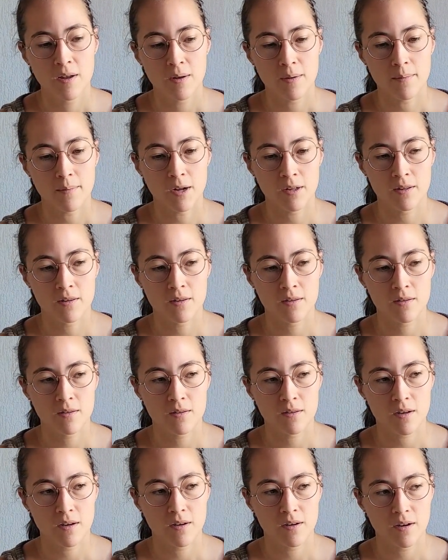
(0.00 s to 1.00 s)
But
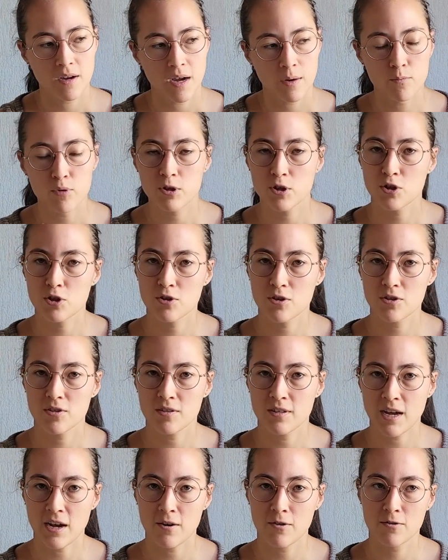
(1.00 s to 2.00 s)
I'm pretty sure
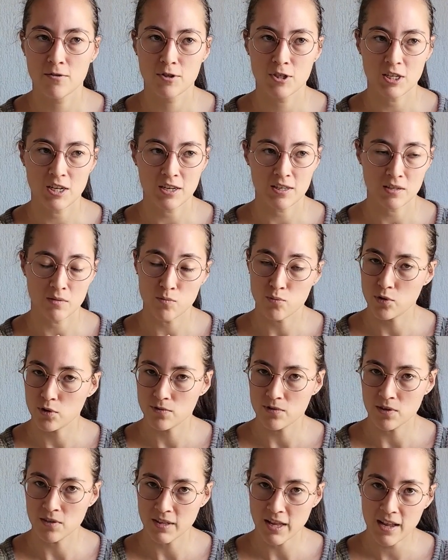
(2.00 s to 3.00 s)
now she has
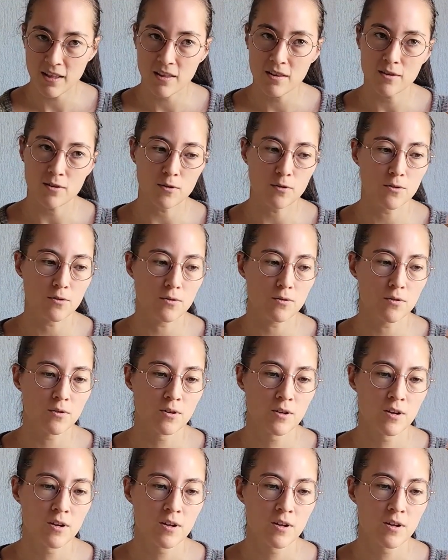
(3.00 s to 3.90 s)
improved on that. So